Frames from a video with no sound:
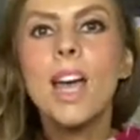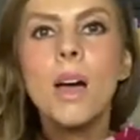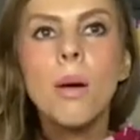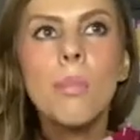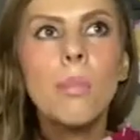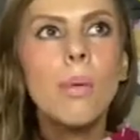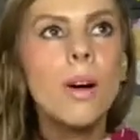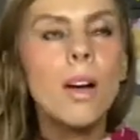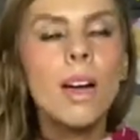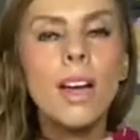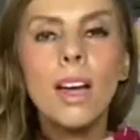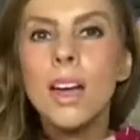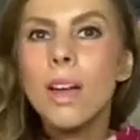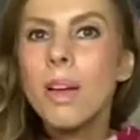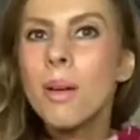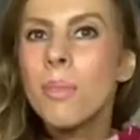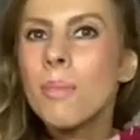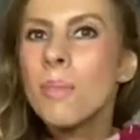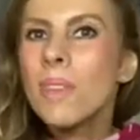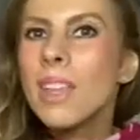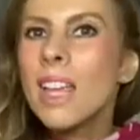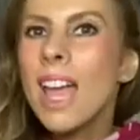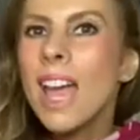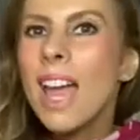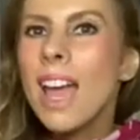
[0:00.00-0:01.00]
but um
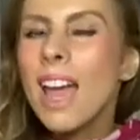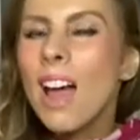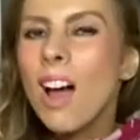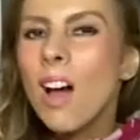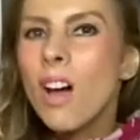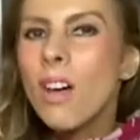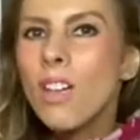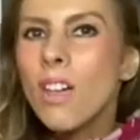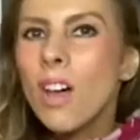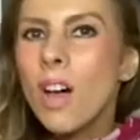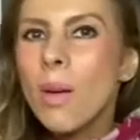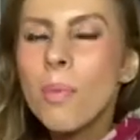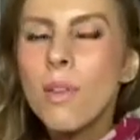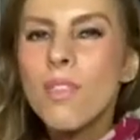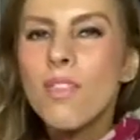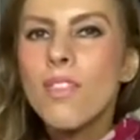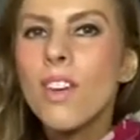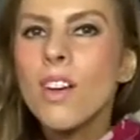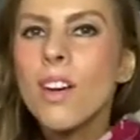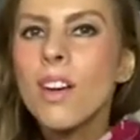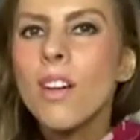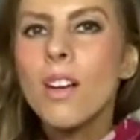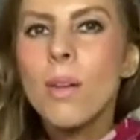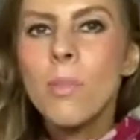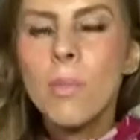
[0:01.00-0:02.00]
yeah i, I
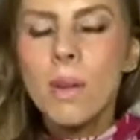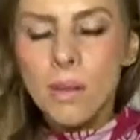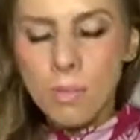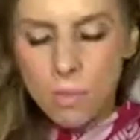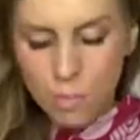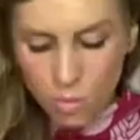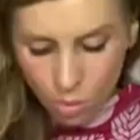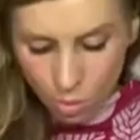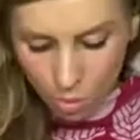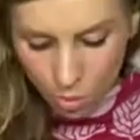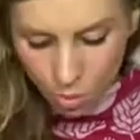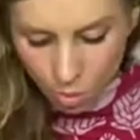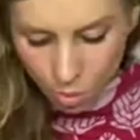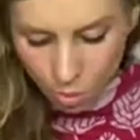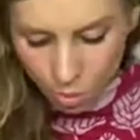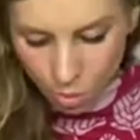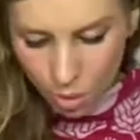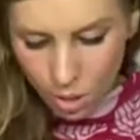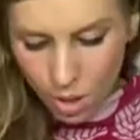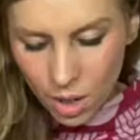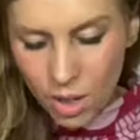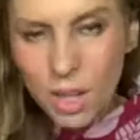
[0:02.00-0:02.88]
prefer a bit more